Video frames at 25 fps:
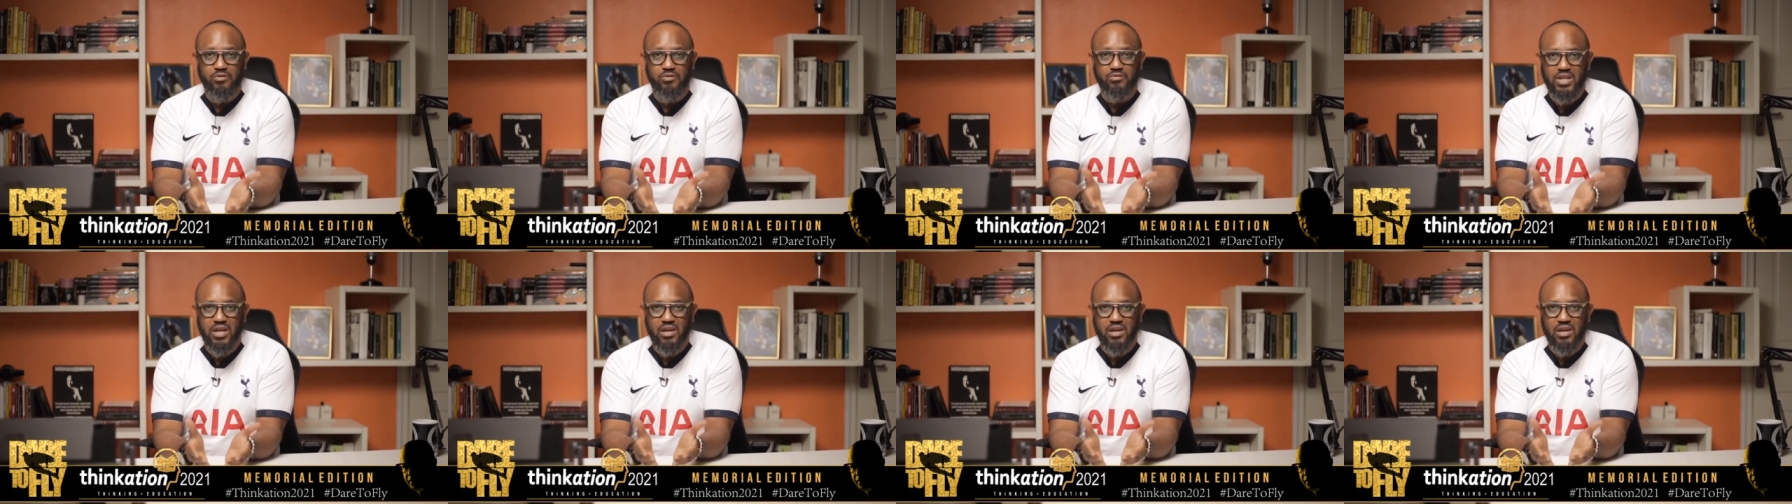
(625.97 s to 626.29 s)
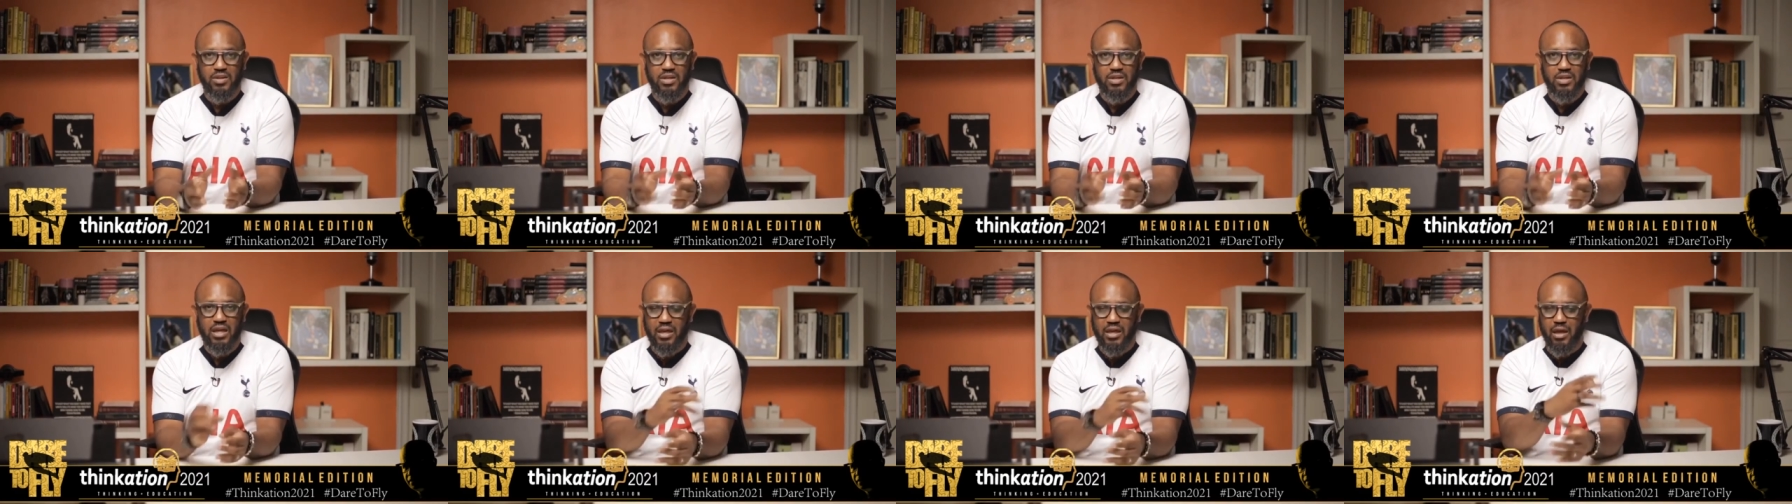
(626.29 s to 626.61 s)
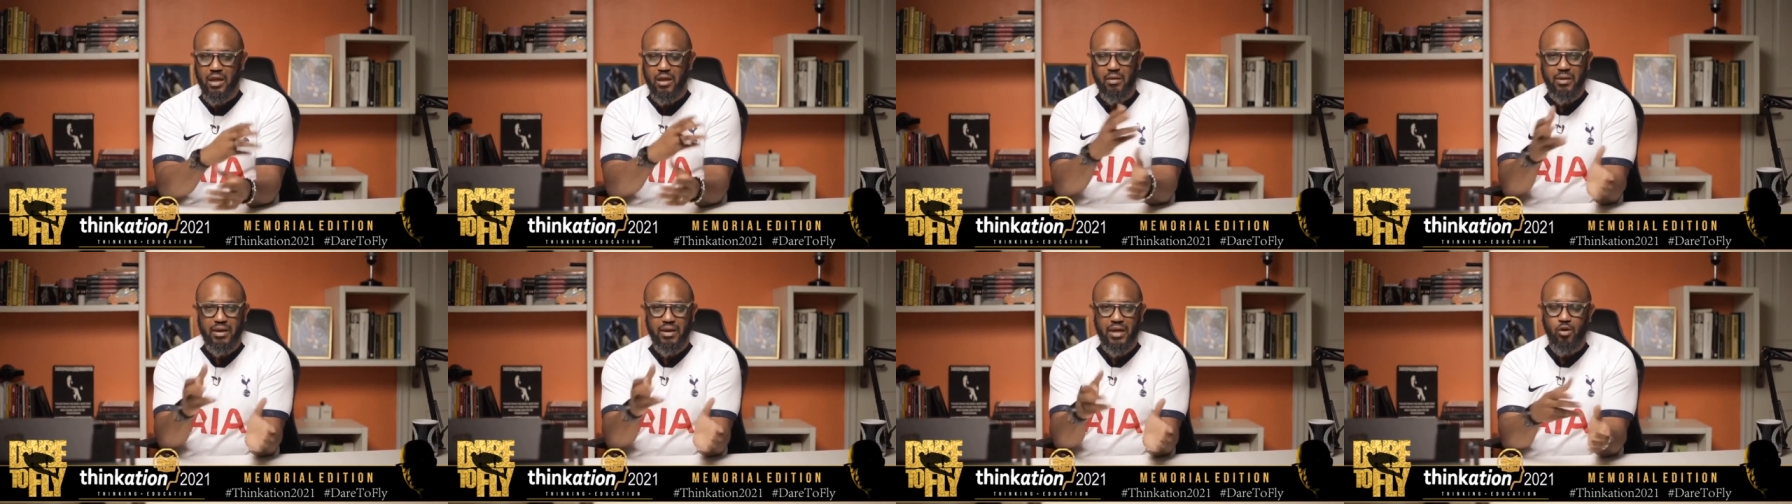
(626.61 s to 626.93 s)
of David,
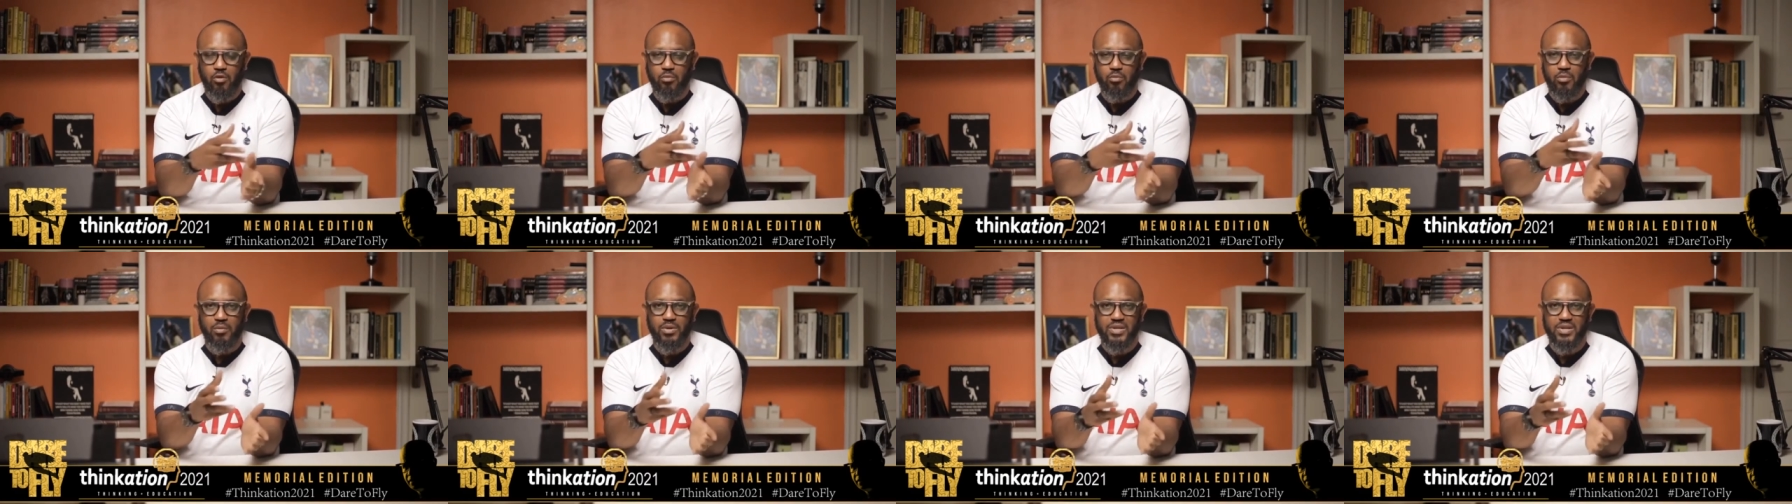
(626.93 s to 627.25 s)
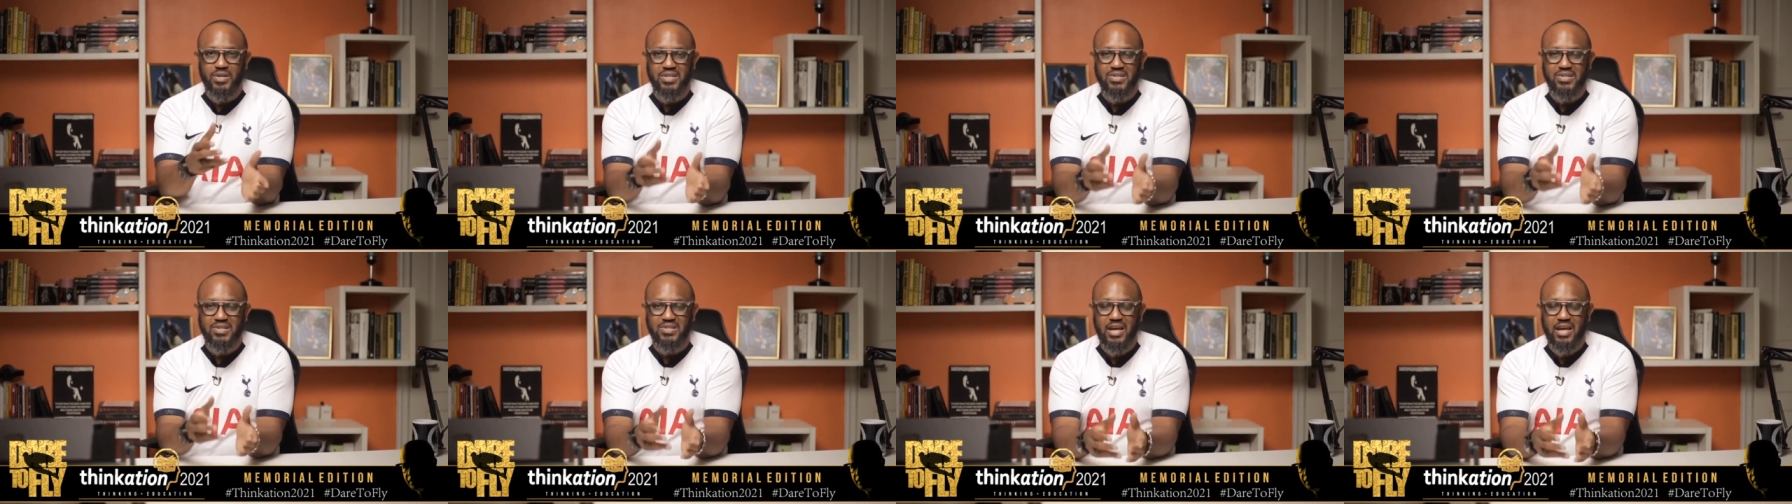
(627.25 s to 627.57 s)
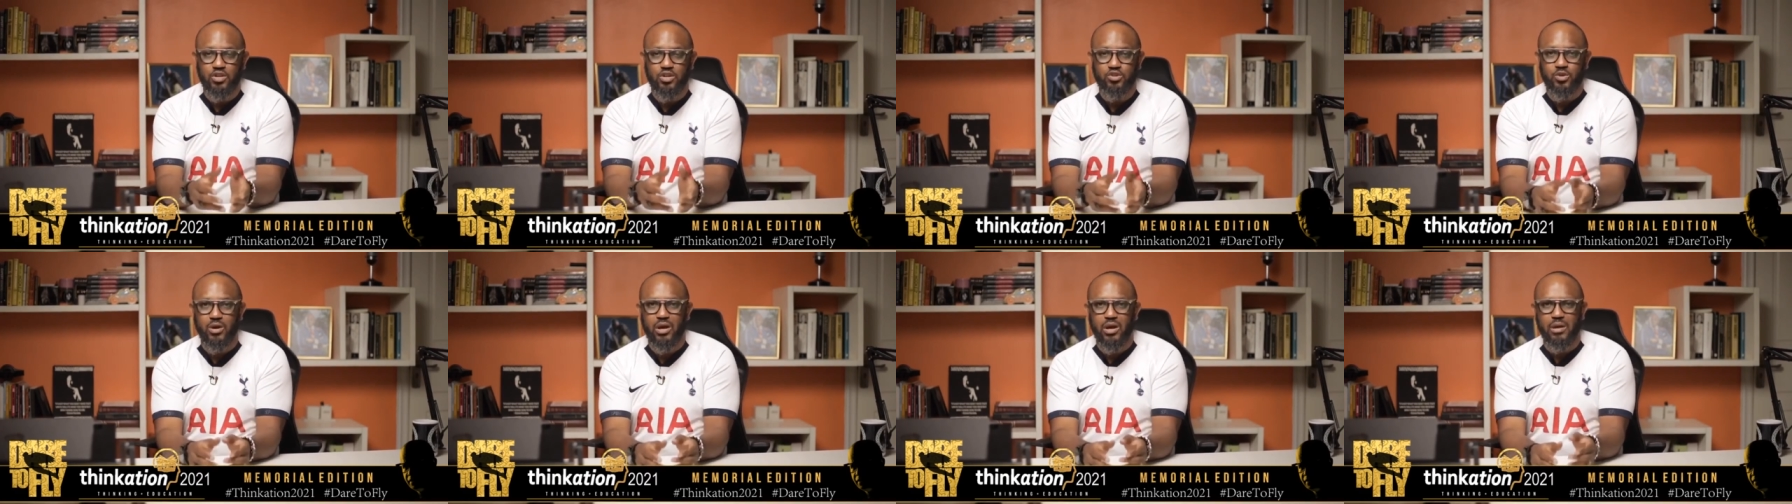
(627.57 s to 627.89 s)
um, I can't remember his
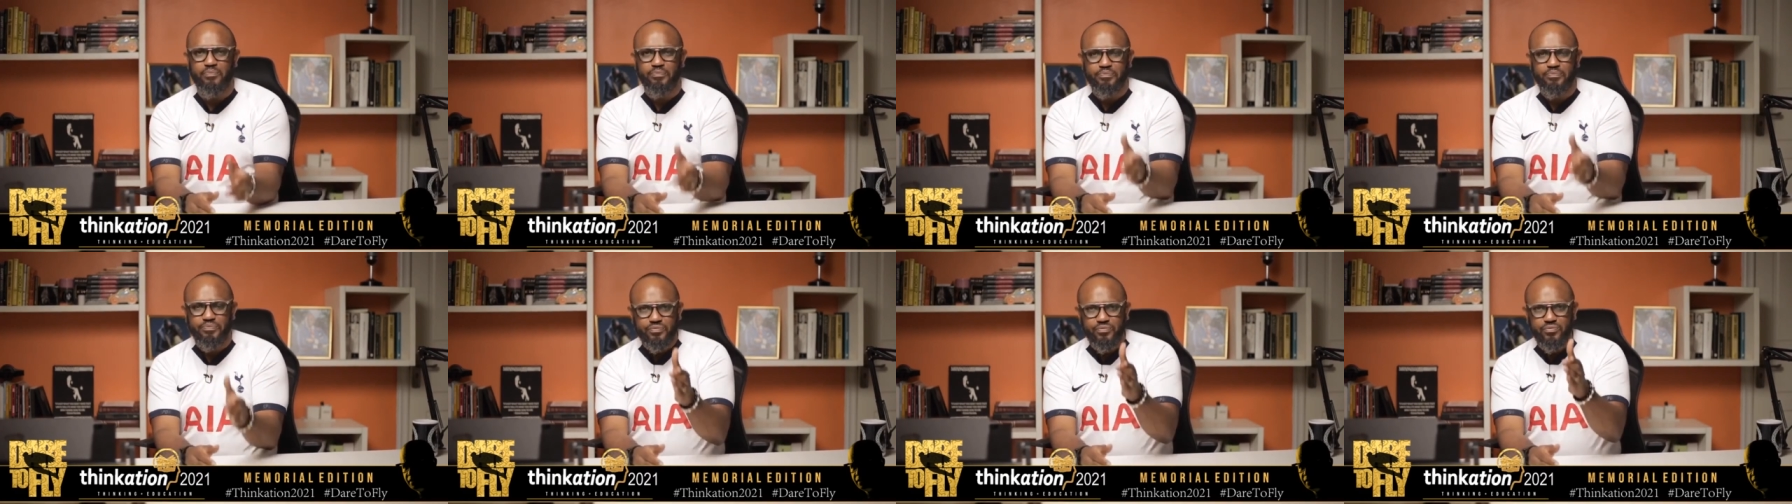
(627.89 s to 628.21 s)
exact tribe,